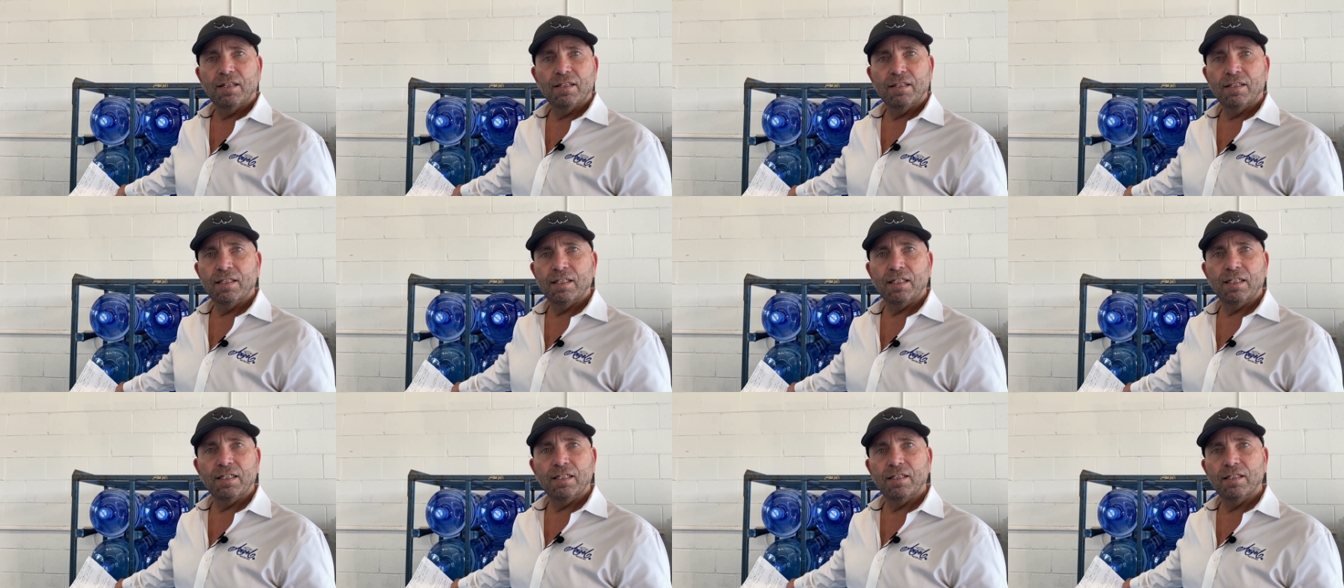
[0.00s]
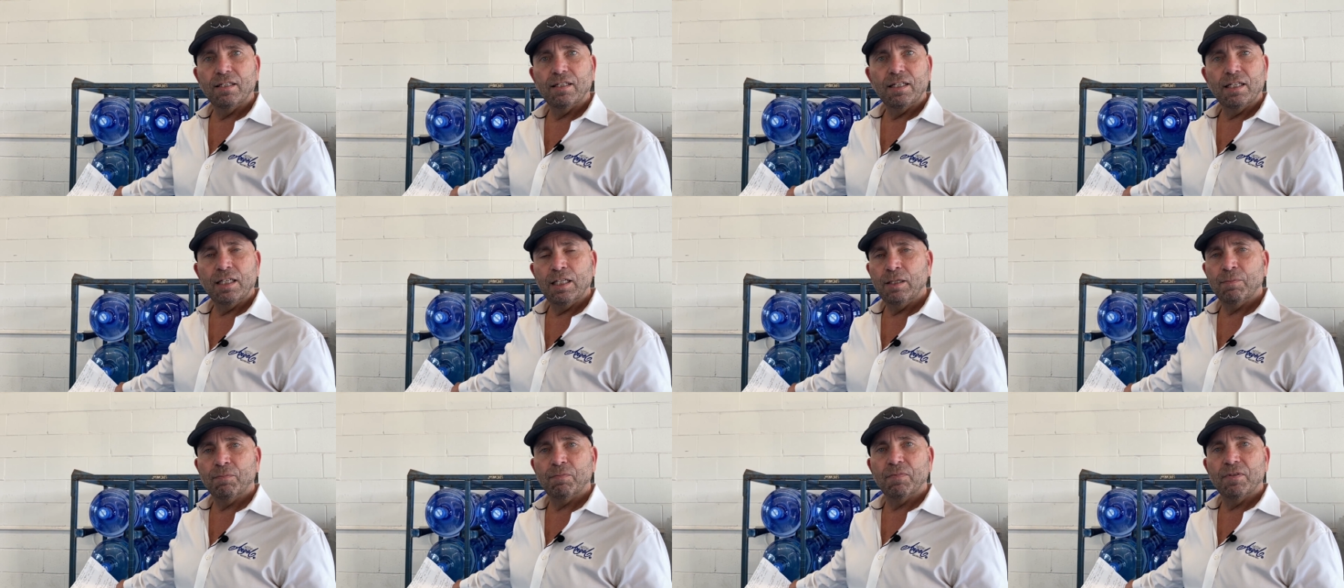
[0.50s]
the,
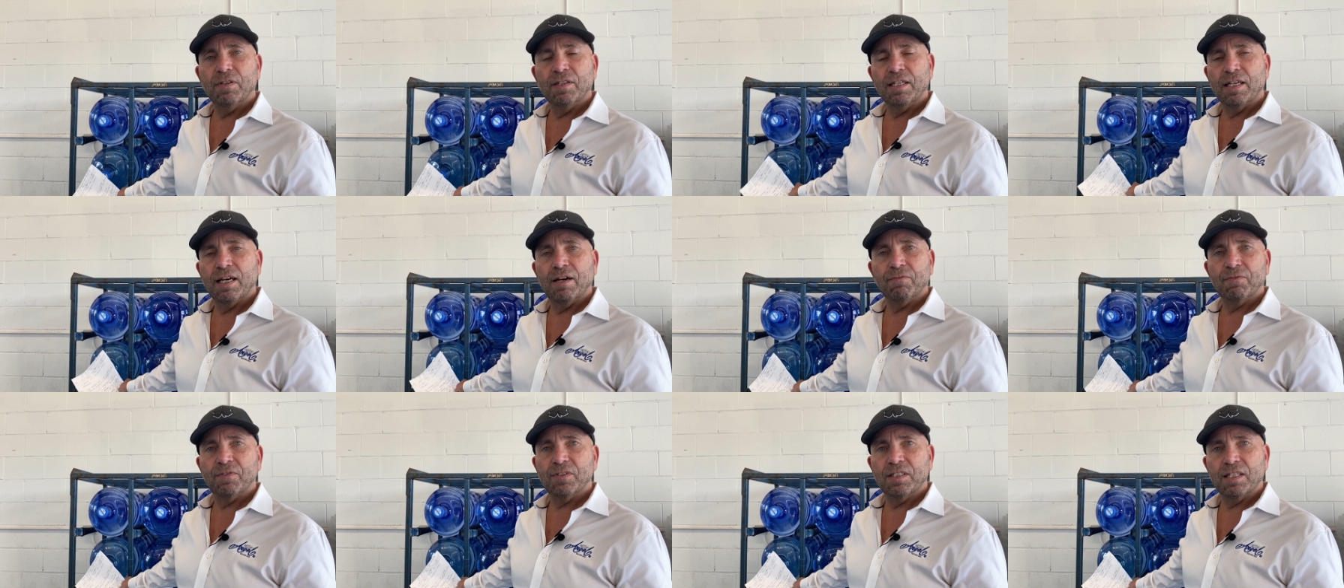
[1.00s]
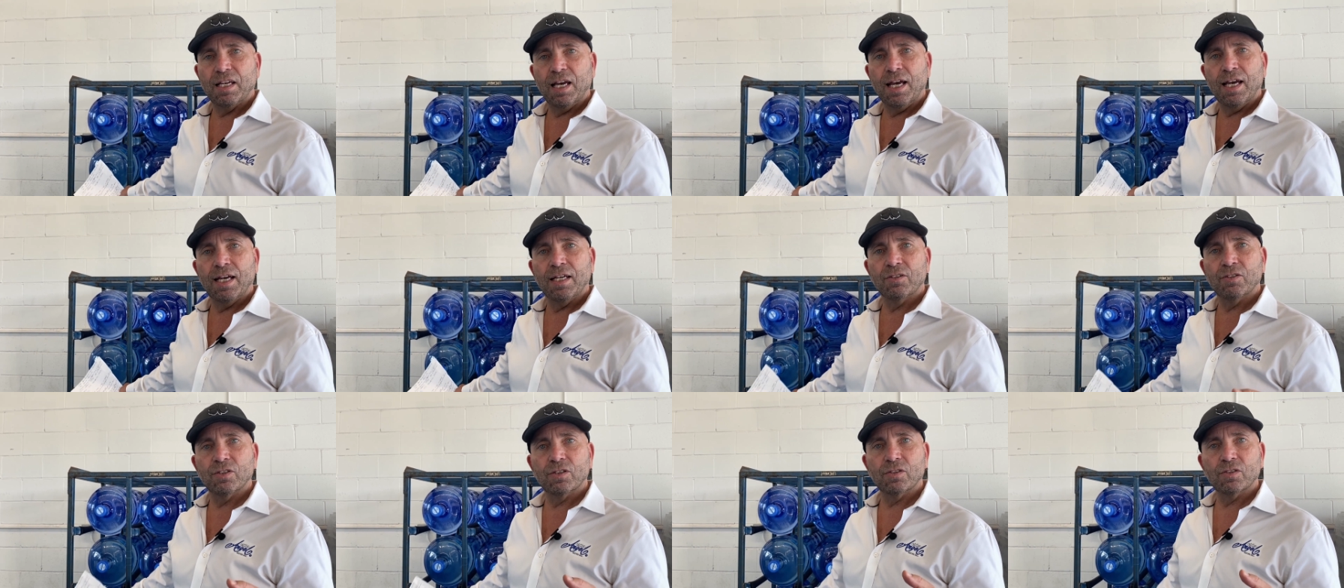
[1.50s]
e, the F D
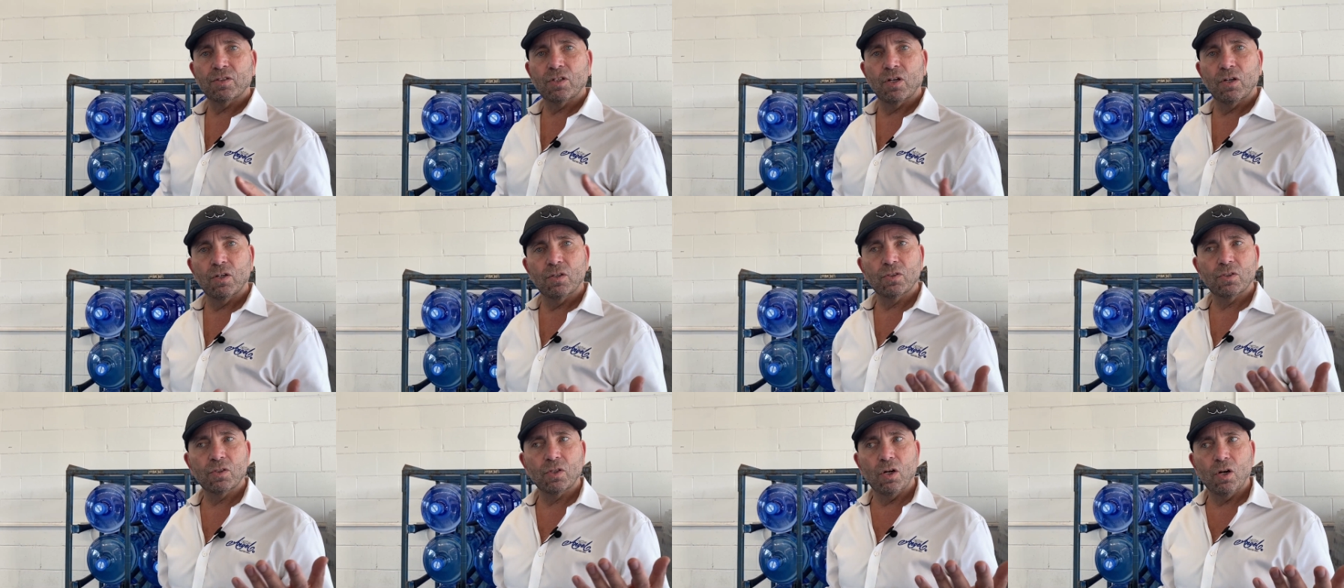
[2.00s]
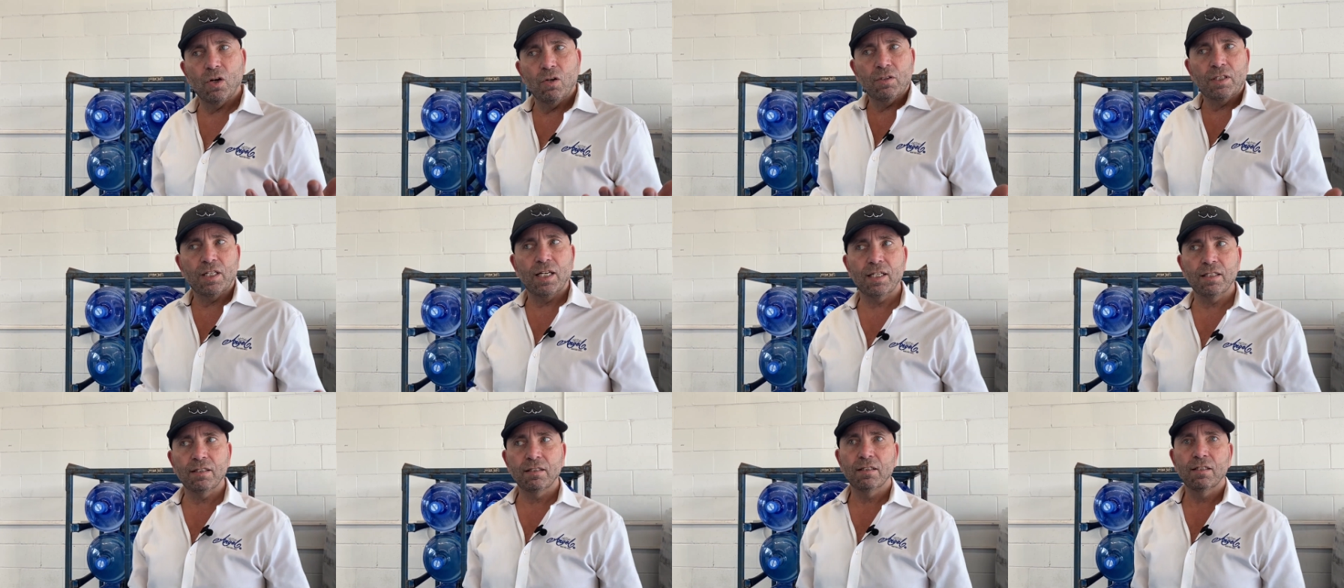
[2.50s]
A just goes,
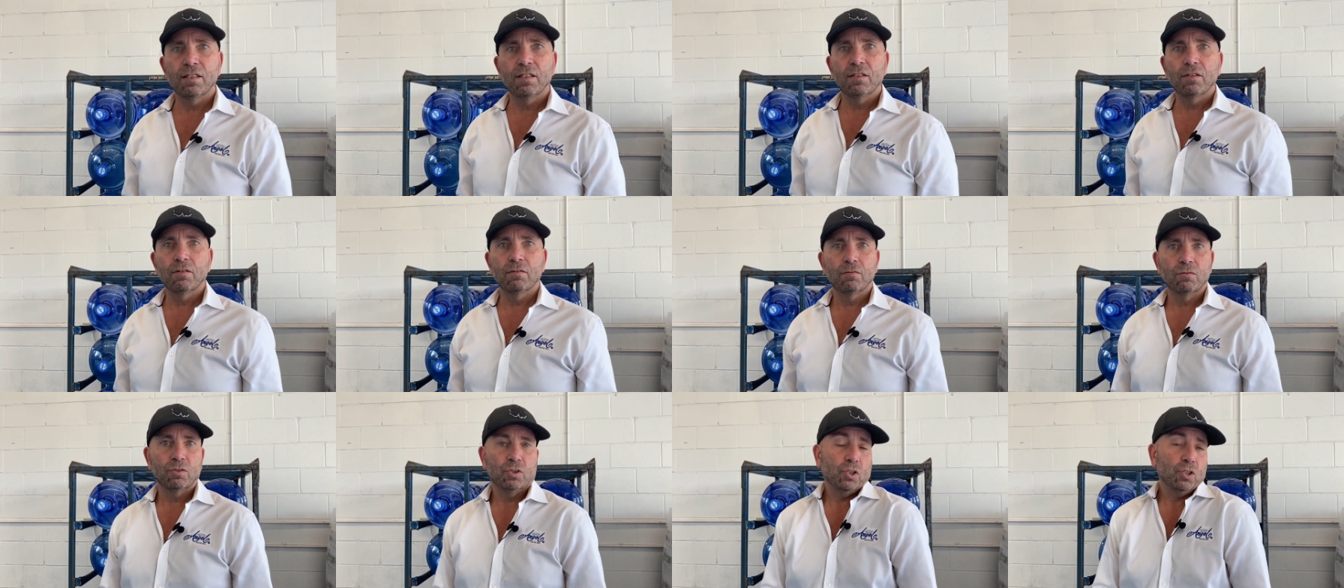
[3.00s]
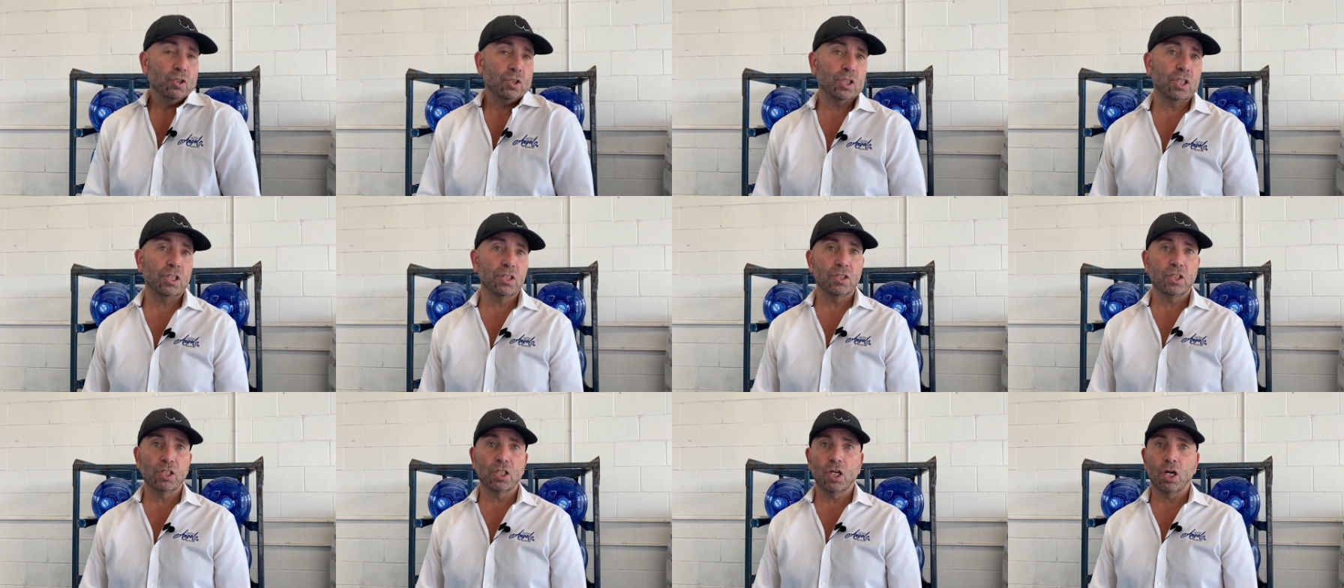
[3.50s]
okay, you're
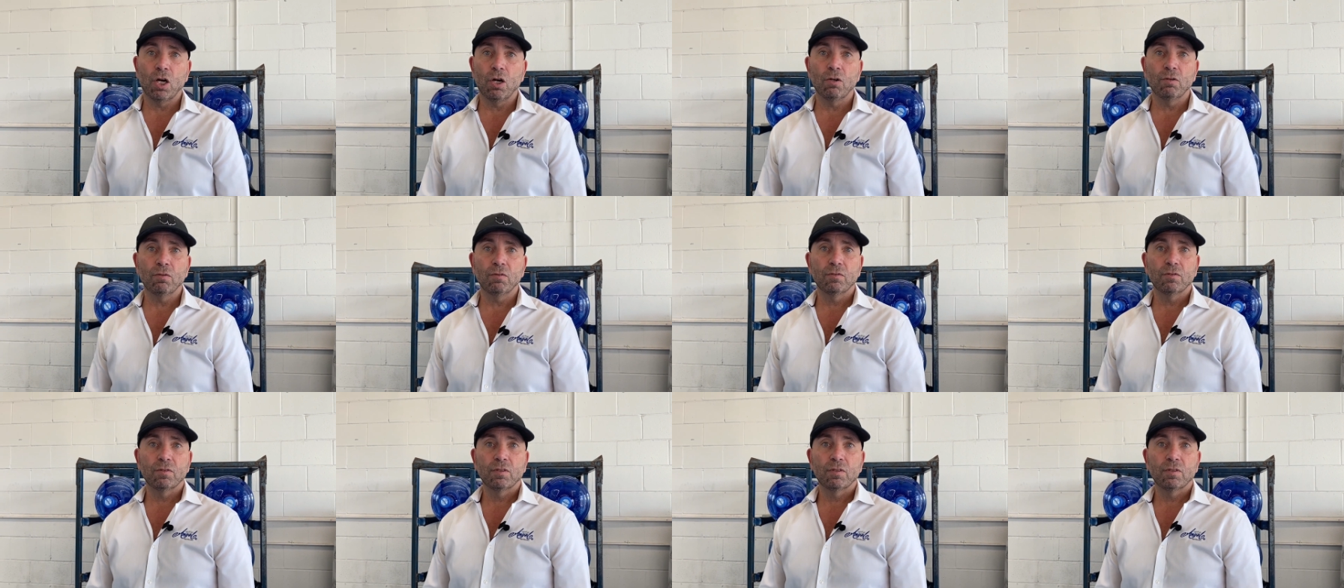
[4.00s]
good to go.